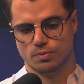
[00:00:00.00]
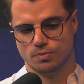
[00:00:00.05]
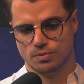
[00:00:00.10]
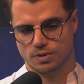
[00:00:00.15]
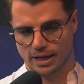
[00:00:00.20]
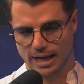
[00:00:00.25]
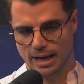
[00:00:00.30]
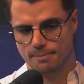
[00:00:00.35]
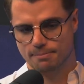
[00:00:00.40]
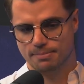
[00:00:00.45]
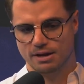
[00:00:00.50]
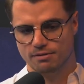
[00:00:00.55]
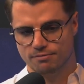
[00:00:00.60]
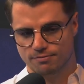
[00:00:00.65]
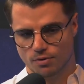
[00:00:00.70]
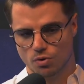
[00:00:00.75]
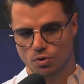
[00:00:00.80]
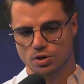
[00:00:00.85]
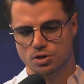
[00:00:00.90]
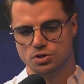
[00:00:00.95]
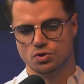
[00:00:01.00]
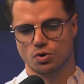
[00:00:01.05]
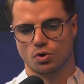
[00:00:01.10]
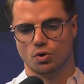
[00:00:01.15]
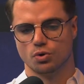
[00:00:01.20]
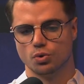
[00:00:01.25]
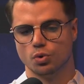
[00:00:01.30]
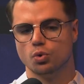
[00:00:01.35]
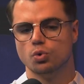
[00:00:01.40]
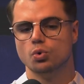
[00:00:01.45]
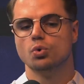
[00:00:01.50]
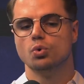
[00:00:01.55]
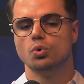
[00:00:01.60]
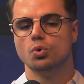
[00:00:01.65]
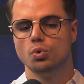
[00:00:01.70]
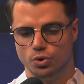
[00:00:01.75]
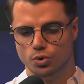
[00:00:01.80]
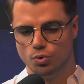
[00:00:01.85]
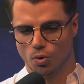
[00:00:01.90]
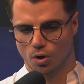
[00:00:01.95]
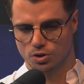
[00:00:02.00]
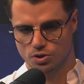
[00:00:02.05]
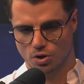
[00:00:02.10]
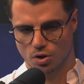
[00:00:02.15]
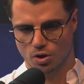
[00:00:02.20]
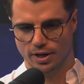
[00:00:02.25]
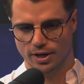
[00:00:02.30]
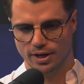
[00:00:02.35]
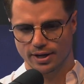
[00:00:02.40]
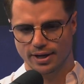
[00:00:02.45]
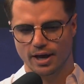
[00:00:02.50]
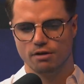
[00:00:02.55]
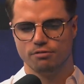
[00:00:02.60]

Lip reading: the campaign focus on who you are targeting.